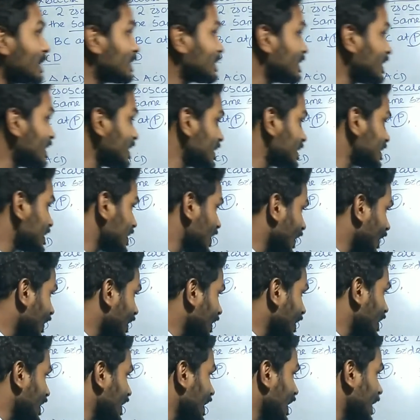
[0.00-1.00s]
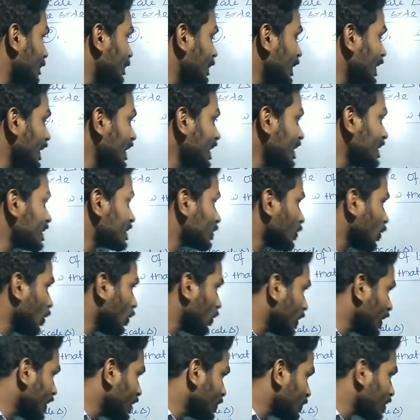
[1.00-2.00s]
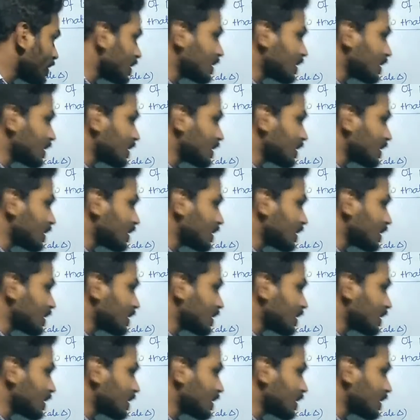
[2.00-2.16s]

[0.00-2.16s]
that this triangle ABD is congruent to